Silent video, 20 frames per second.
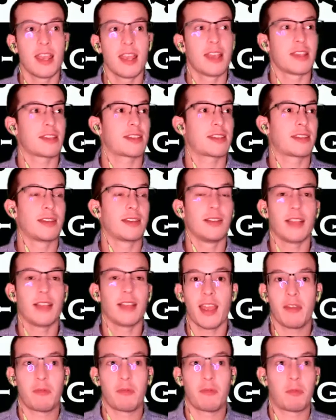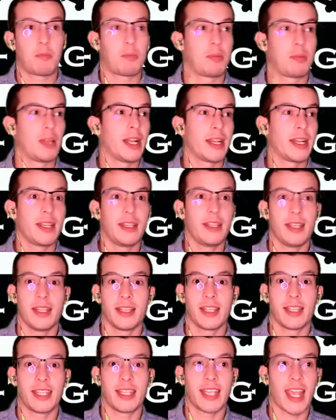Still have plenty in
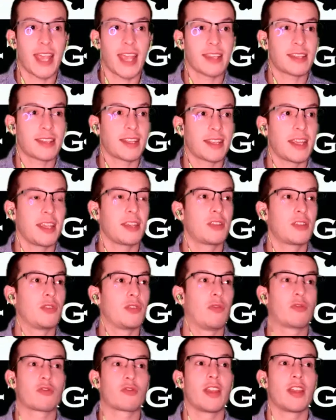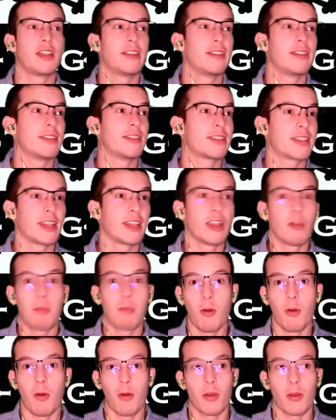the gas tank. You've trained in
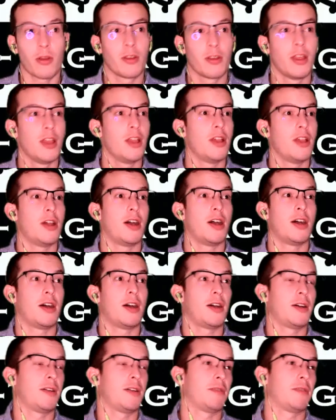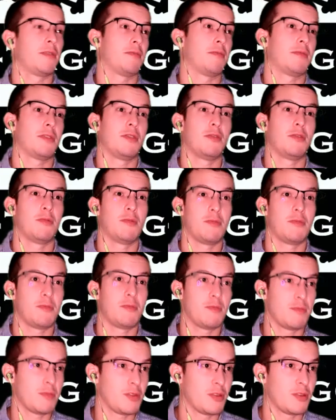Singapore. You're
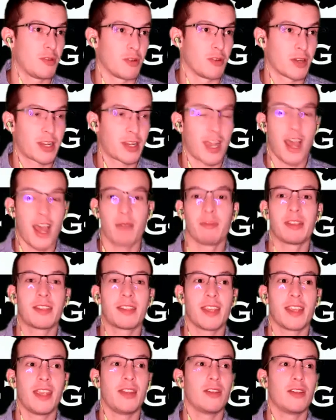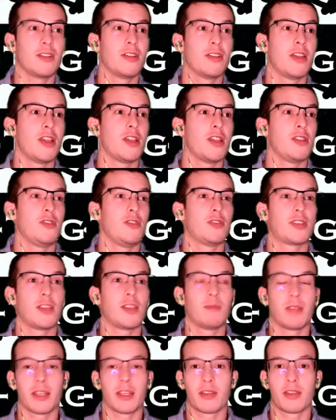a commentator. You
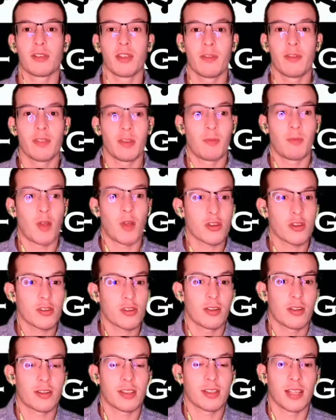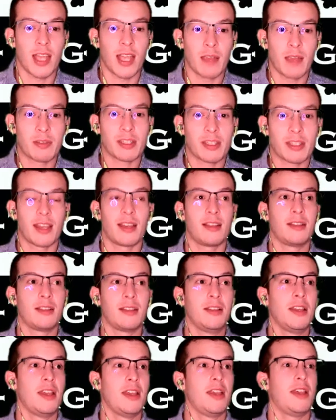seem like you're living the martial arts lifestyle.
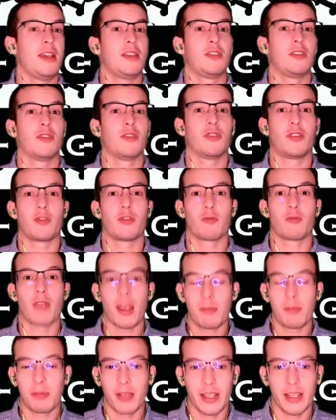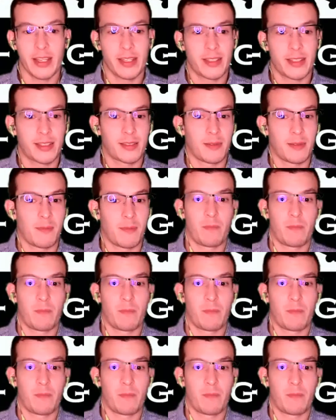You're in a right place.